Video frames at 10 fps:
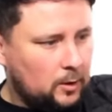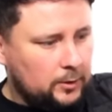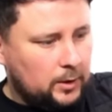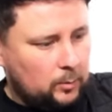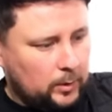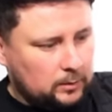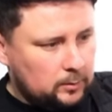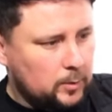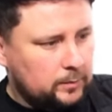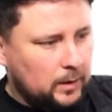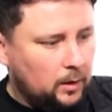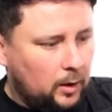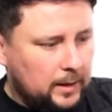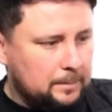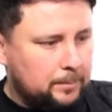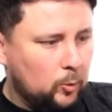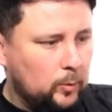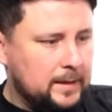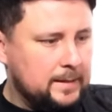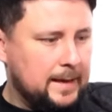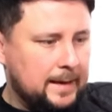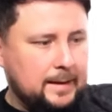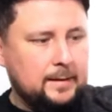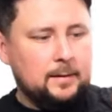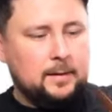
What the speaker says: I know we're going to remove a lot of that bulk in there